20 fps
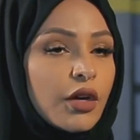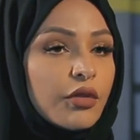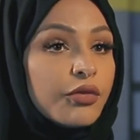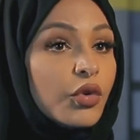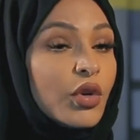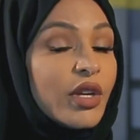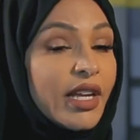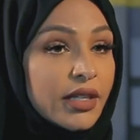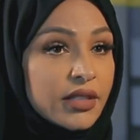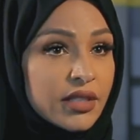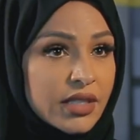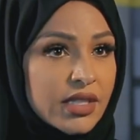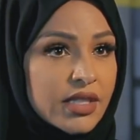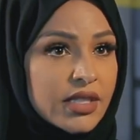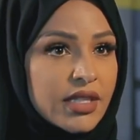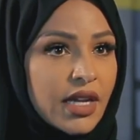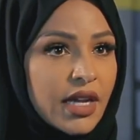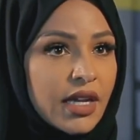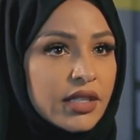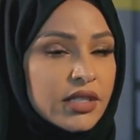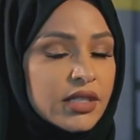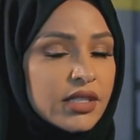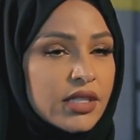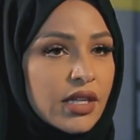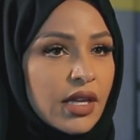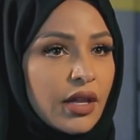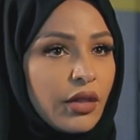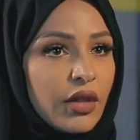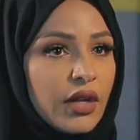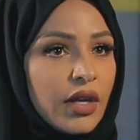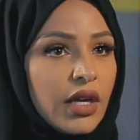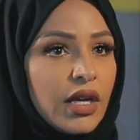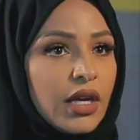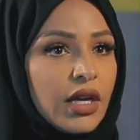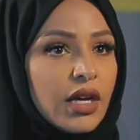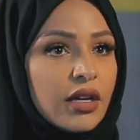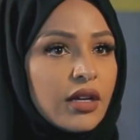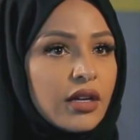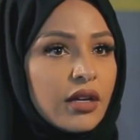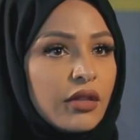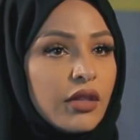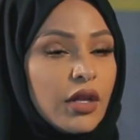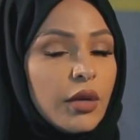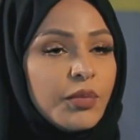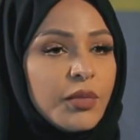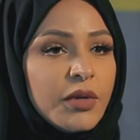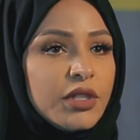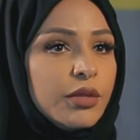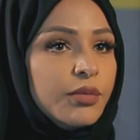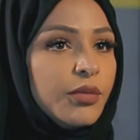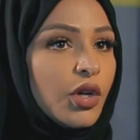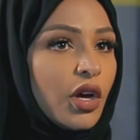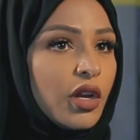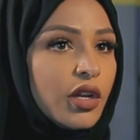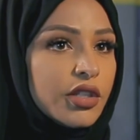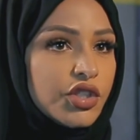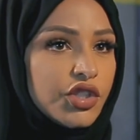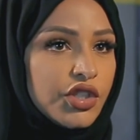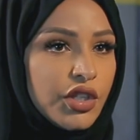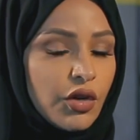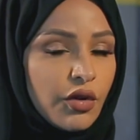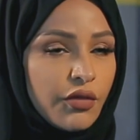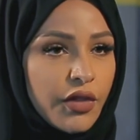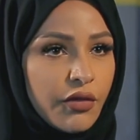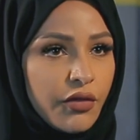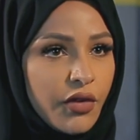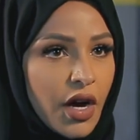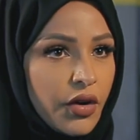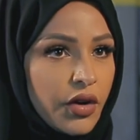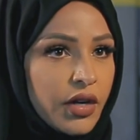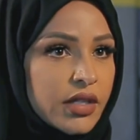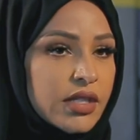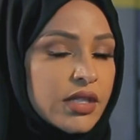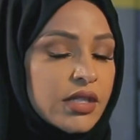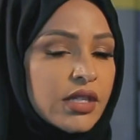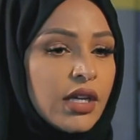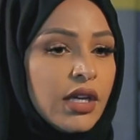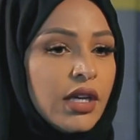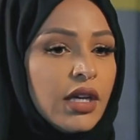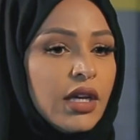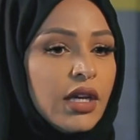fully understand the epidemiology of the virus.